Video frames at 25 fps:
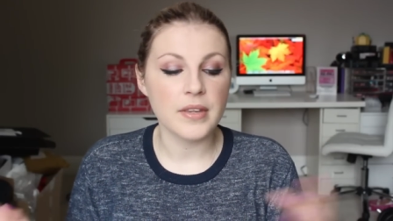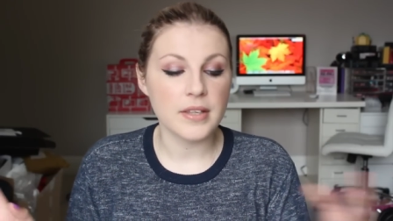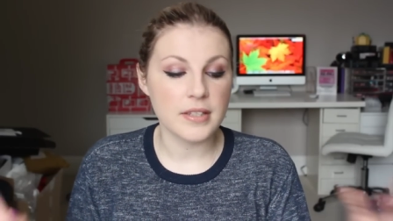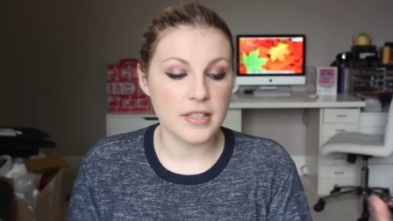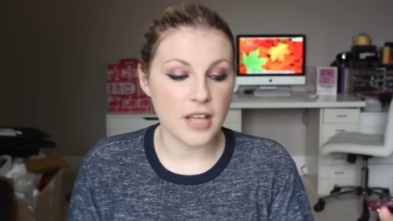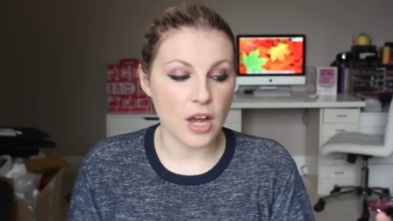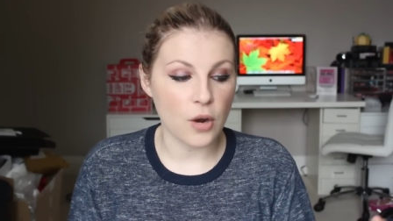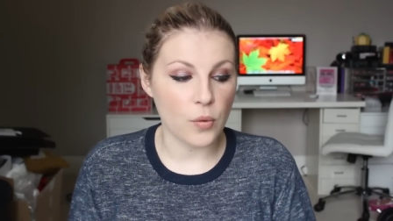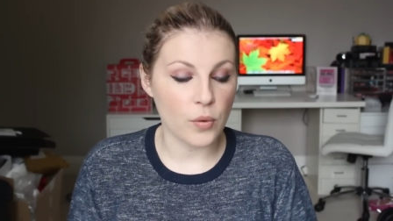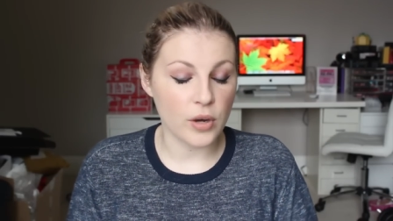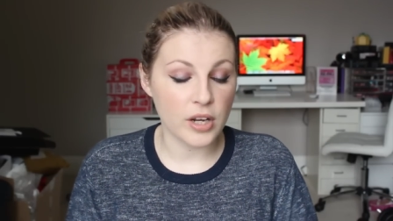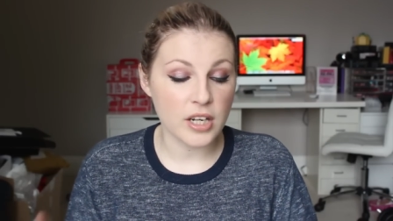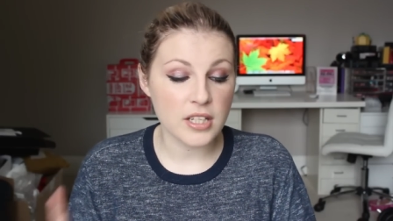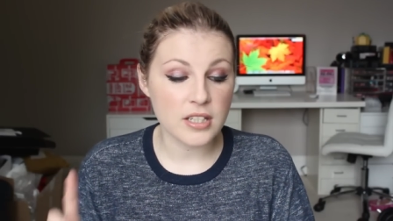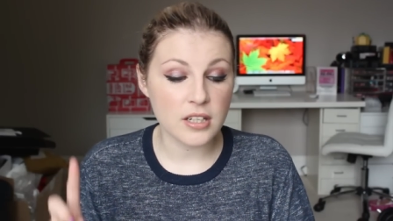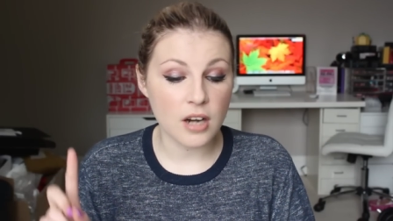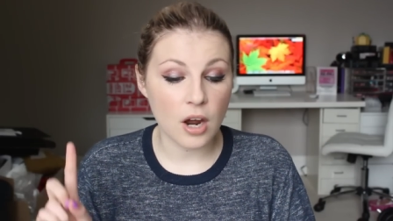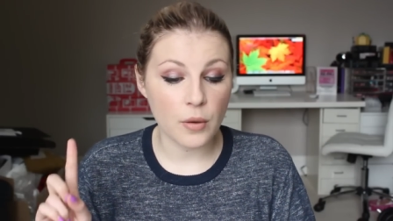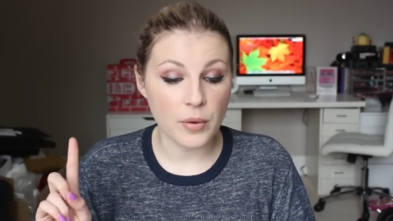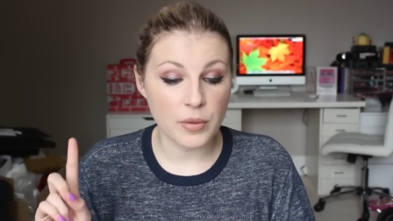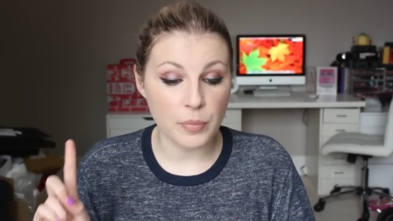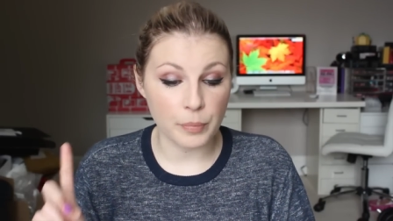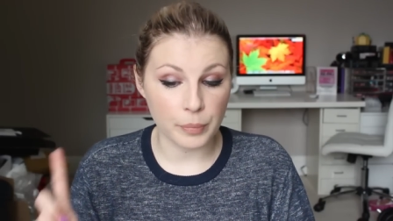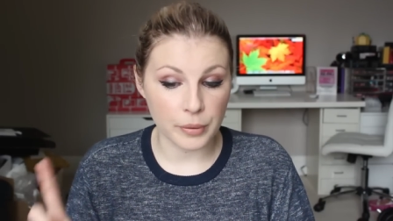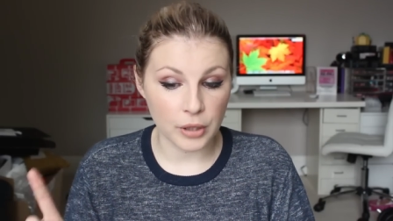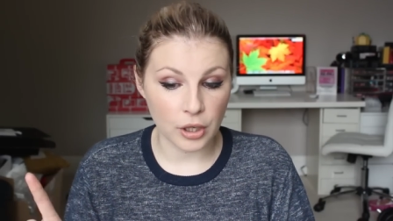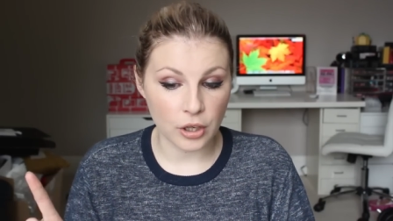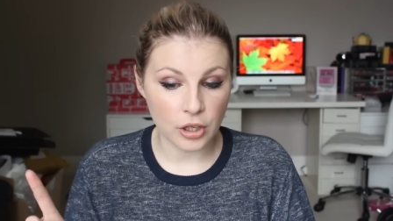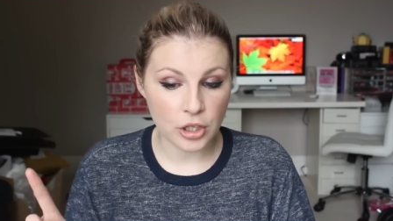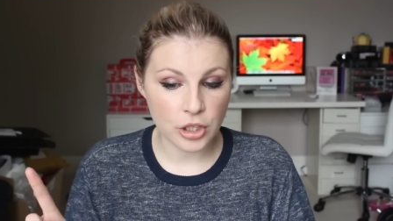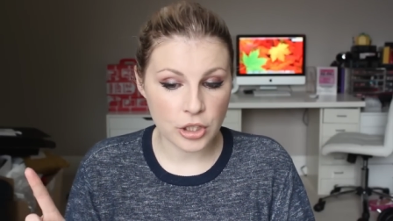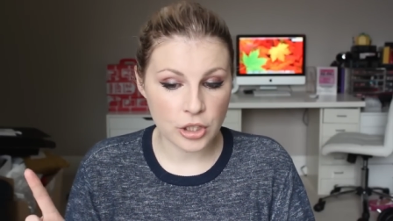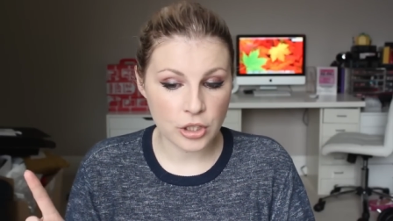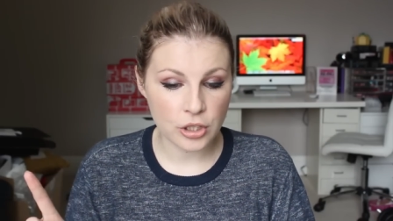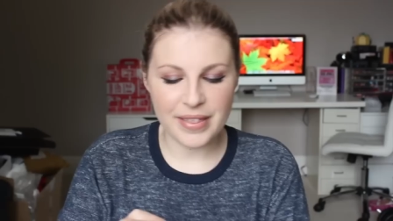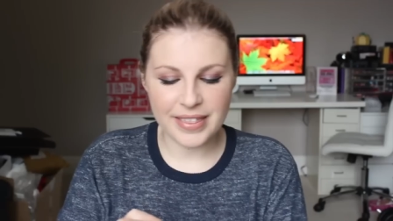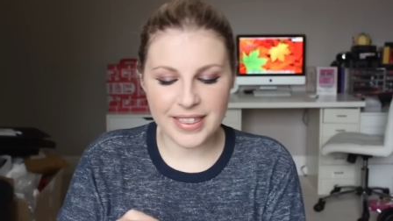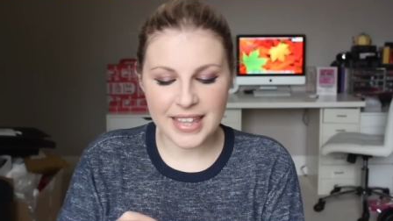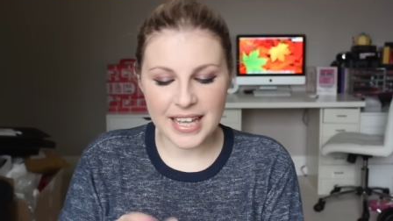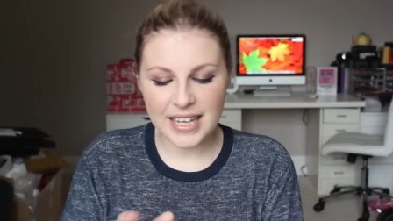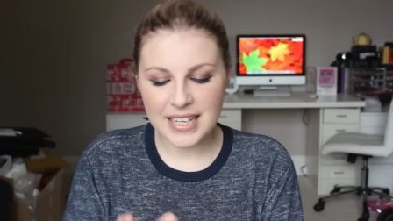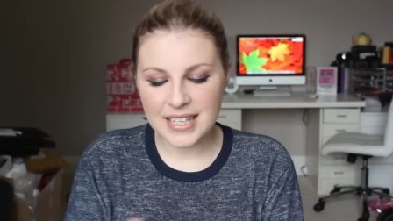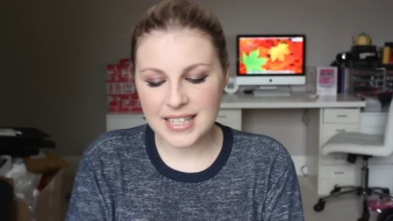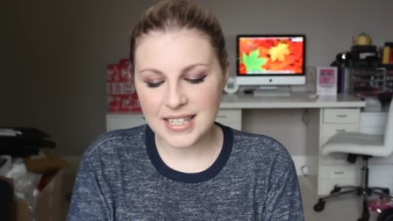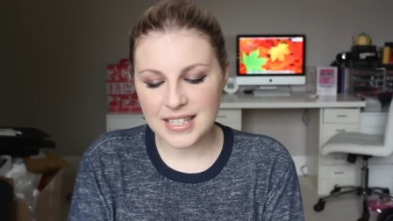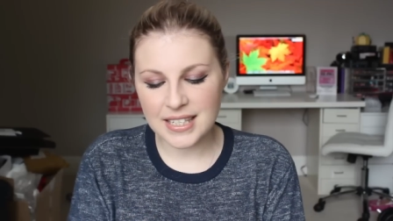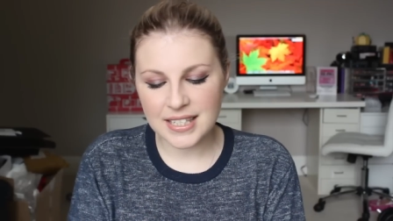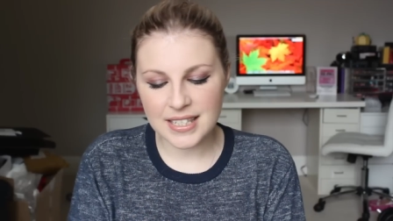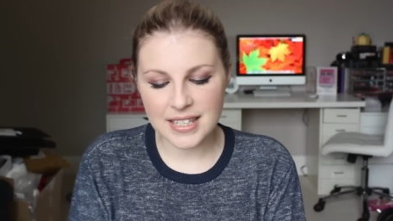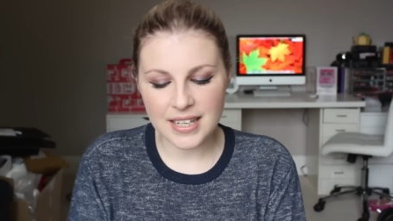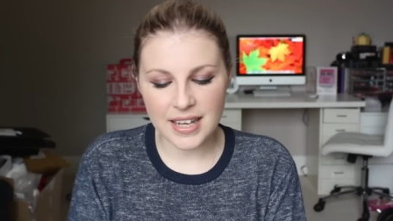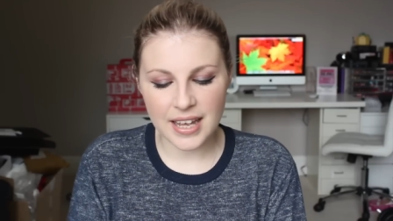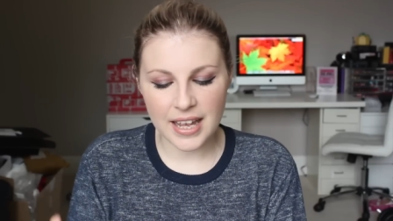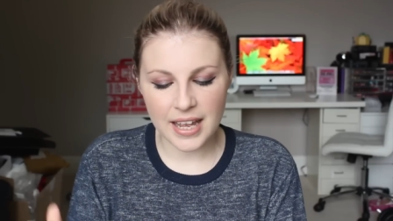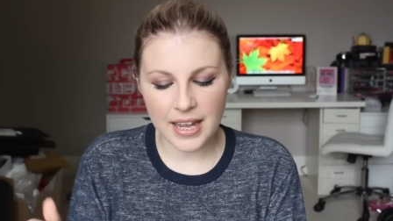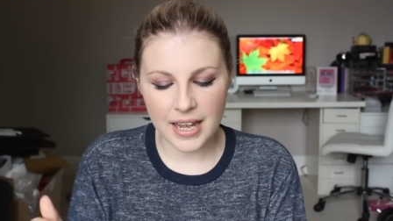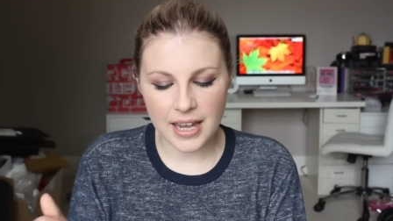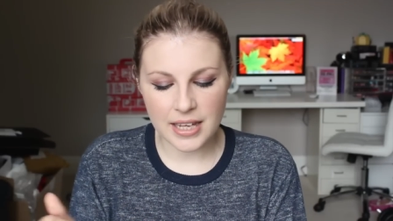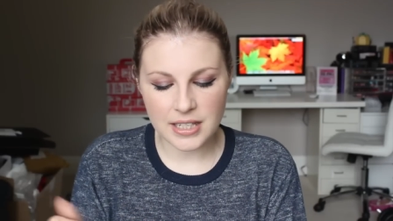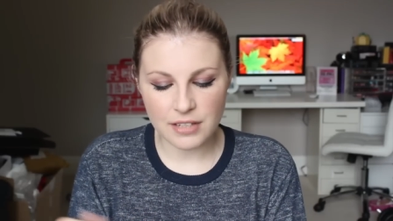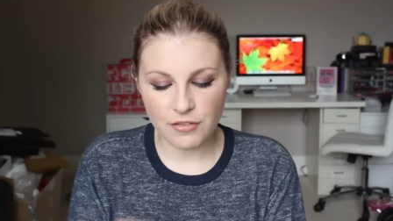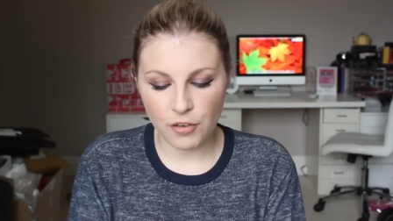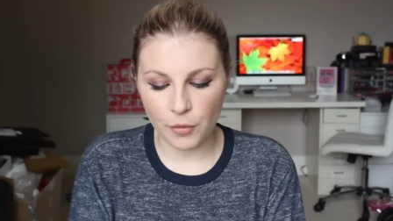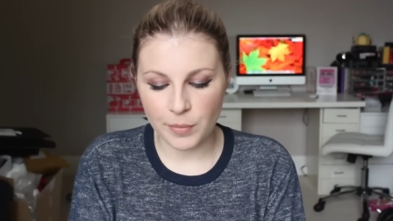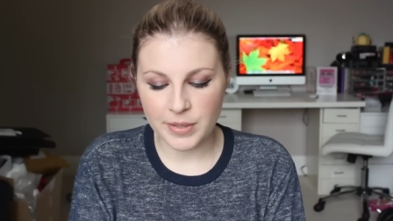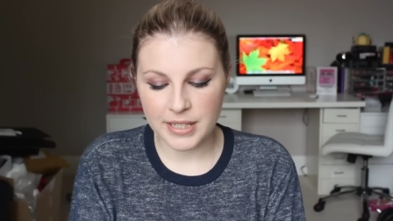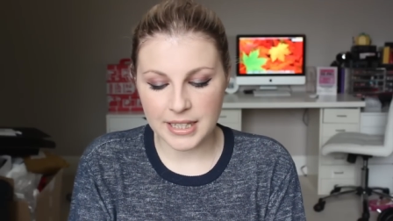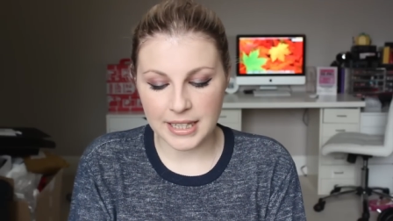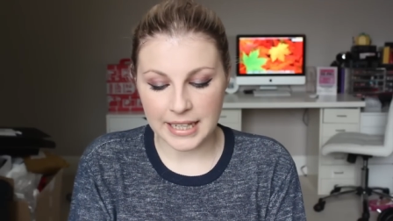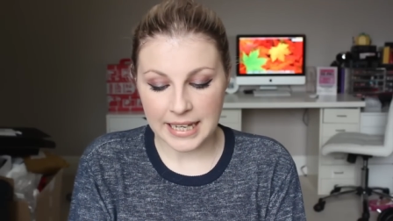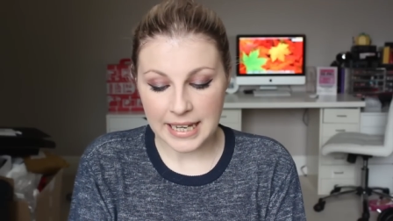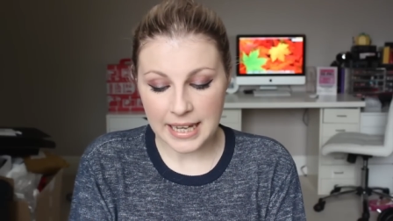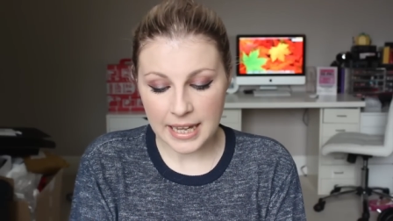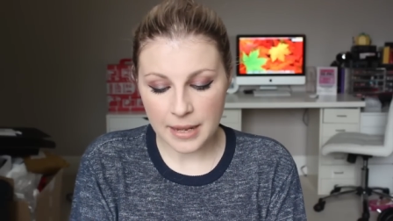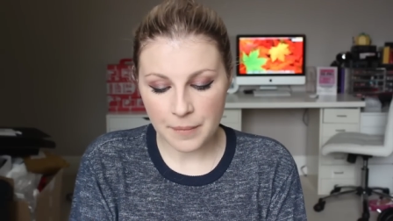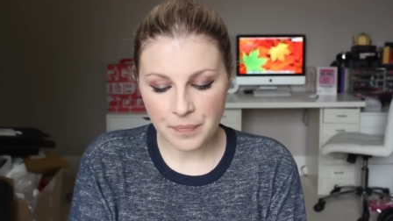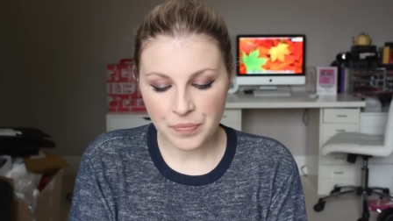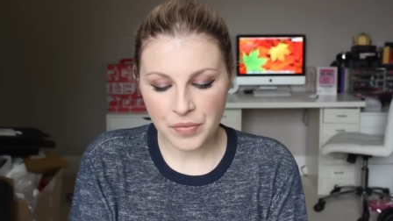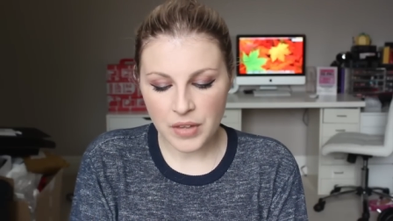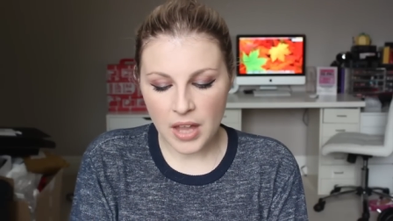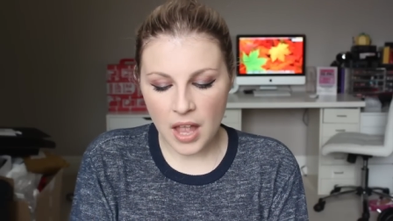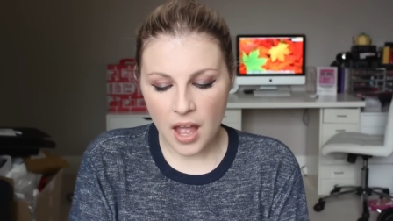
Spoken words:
So, we're going to start with blush. This is from Sleek.